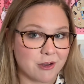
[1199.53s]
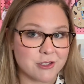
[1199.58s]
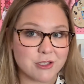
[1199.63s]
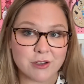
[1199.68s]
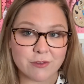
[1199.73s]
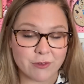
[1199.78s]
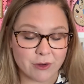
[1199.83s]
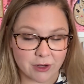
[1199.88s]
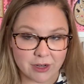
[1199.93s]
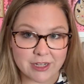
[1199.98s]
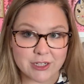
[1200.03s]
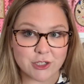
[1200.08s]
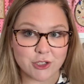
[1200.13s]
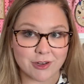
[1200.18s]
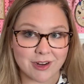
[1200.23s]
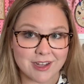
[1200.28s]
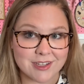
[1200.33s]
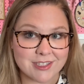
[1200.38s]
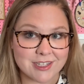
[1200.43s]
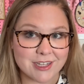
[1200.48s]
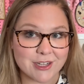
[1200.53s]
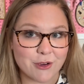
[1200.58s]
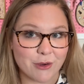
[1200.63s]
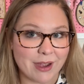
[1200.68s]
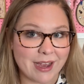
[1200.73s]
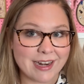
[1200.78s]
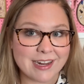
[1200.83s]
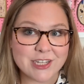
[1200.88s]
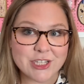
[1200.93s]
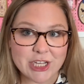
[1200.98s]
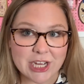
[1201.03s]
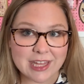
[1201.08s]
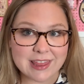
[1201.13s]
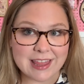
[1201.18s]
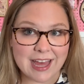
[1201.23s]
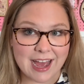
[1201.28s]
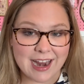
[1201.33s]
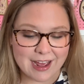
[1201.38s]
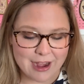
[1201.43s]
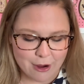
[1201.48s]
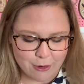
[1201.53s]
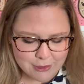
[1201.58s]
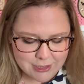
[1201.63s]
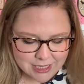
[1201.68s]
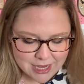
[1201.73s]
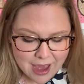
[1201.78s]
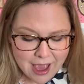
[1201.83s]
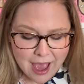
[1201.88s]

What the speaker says: So if you're interested, go ahead and check that out.